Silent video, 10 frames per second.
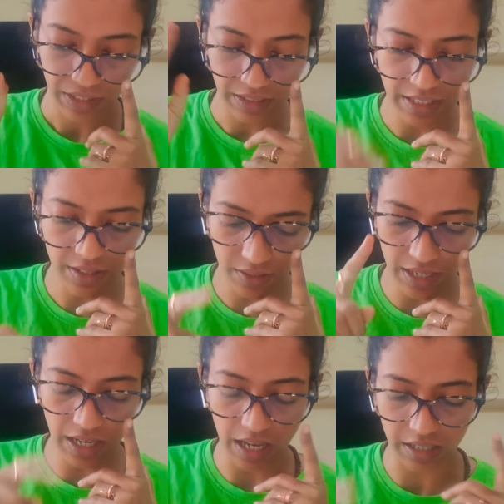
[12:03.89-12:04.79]
These
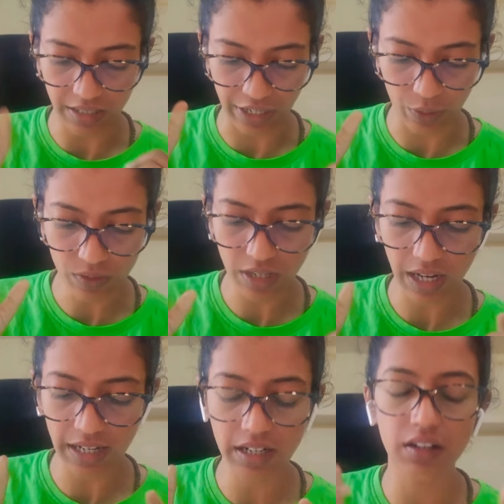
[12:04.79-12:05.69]
3 are reduced,
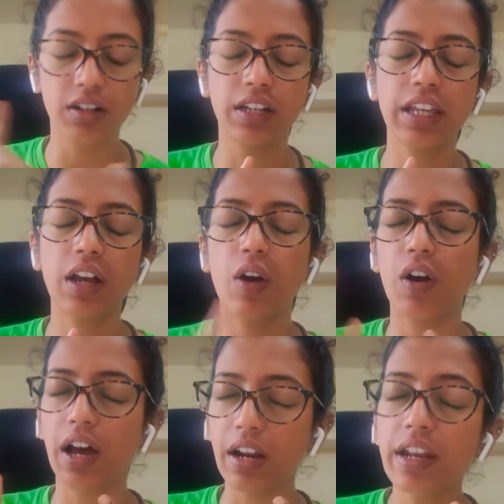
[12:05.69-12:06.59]
and
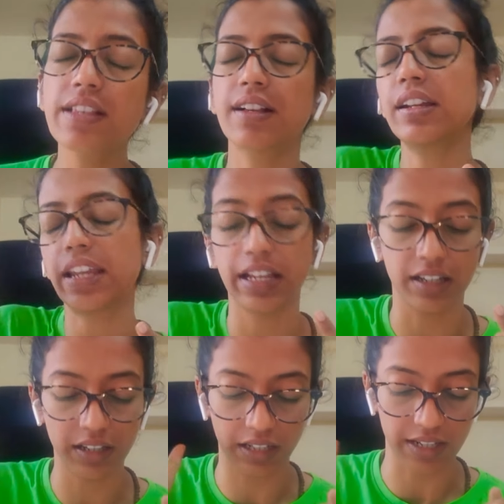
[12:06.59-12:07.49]
earnings are
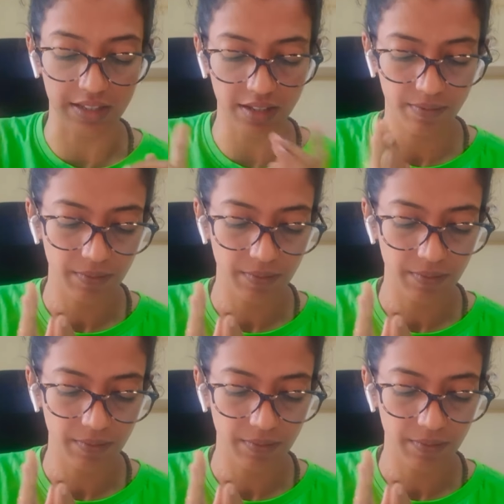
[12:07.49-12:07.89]
increased.